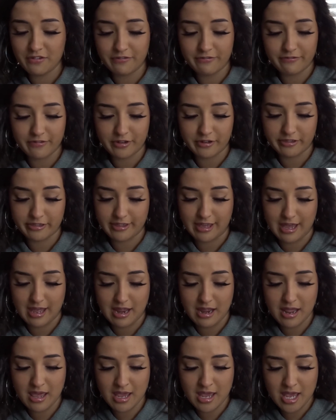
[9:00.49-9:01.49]
feel
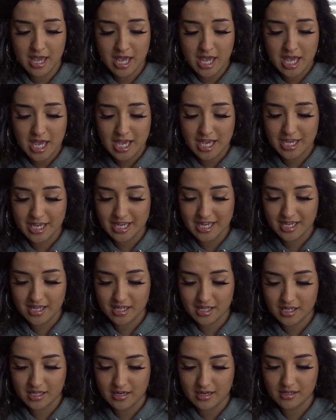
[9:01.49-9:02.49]

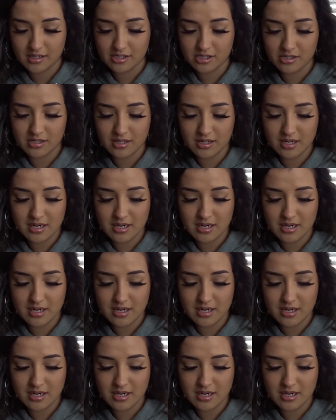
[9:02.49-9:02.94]
connection.